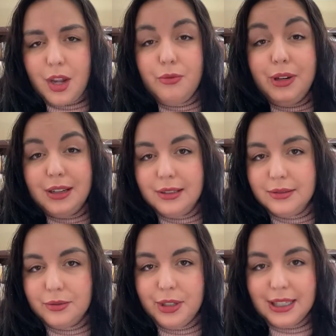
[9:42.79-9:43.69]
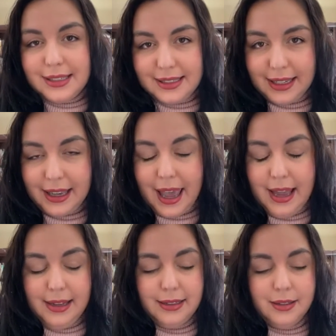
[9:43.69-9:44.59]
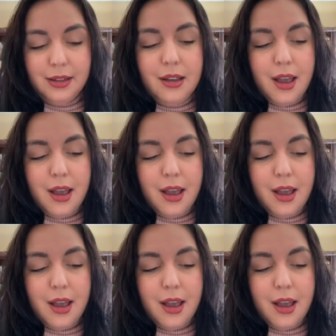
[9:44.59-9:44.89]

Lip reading: realistic, and